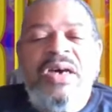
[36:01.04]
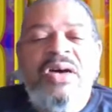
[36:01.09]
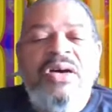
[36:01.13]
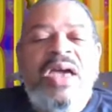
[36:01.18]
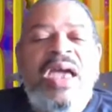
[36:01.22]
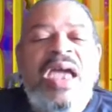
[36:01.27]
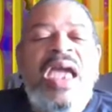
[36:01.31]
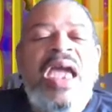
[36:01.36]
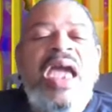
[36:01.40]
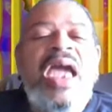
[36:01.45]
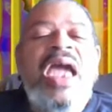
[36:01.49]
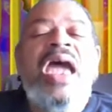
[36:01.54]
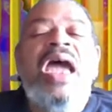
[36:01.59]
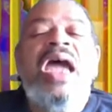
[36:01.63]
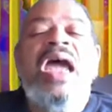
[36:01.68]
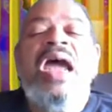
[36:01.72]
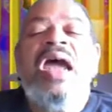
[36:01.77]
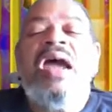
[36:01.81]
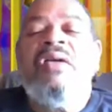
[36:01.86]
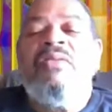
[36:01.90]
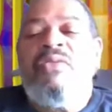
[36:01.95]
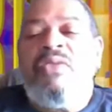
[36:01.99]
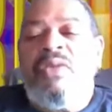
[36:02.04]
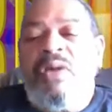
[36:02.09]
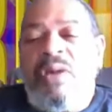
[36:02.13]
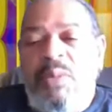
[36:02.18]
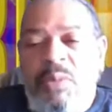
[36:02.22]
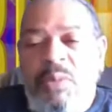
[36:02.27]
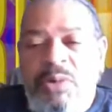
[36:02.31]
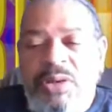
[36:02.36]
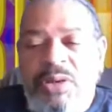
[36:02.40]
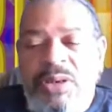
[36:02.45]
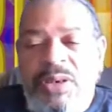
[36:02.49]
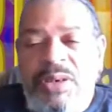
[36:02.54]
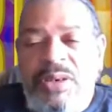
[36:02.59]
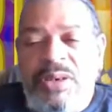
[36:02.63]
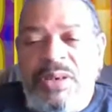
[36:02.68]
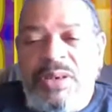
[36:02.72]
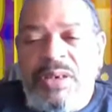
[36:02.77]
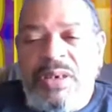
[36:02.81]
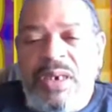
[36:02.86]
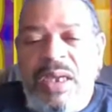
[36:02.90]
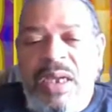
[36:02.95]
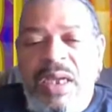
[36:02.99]
Tell everyone
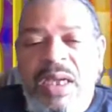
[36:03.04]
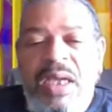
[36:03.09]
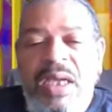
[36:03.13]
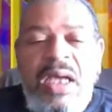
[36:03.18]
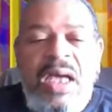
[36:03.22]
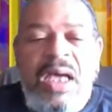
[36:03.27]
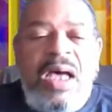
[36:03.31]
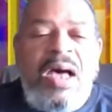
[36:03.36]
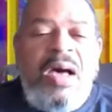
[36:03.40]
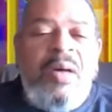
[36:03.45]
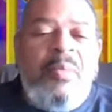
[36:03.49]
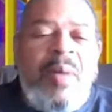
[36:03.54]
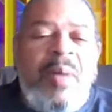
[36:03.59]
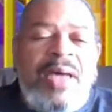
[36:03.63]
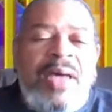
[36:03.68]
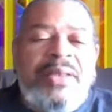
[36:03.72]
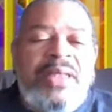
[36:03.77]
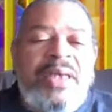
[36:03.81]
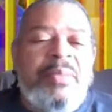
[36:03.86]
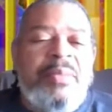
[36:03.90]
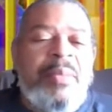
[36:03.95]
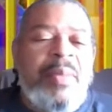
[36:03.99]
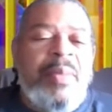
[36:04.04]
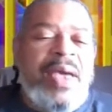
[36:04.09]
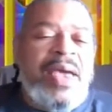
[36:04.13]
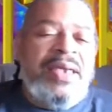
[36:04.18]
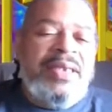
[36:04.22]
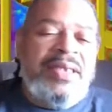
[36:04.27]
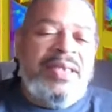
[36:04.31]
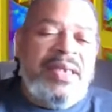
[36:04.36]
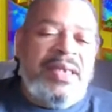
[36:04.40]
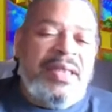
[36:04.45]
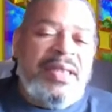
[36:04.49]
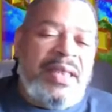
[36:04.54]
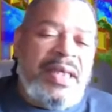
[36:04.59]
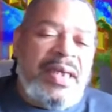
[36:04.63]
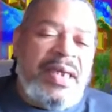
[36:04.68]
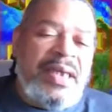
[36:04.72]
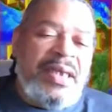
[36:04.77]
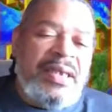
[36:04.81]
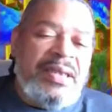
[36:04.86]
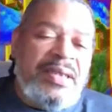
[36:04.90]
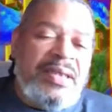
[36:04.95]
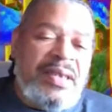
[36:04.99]
about the amazing
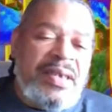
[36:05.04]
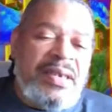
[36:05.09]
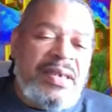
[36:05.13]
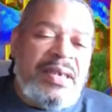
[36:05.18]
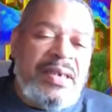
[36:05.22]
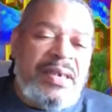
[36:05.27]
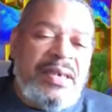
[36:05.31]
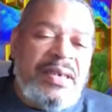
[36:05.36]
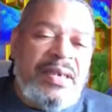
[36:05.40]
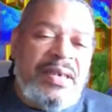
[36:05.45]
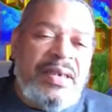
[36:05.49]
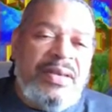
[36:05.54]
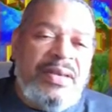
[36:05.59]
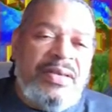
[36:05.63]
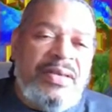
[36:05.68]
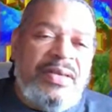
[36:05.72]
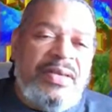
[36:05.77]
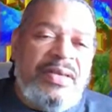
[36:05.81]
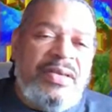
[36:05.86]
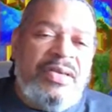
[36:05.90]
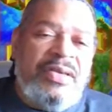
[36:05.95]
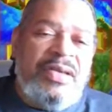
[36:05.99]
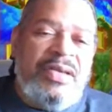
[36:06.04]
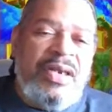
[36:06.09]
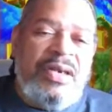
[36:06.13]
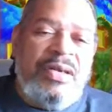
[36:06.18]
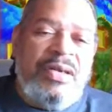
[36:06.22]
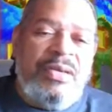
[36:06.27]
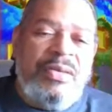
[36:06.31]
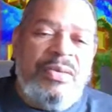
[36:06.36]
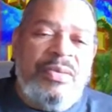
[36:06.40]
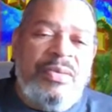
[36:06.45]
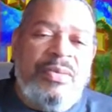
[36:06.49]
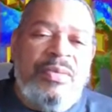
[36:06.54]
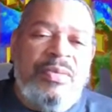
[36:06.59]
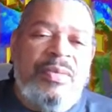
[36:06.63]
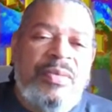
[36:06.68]
things he does. So,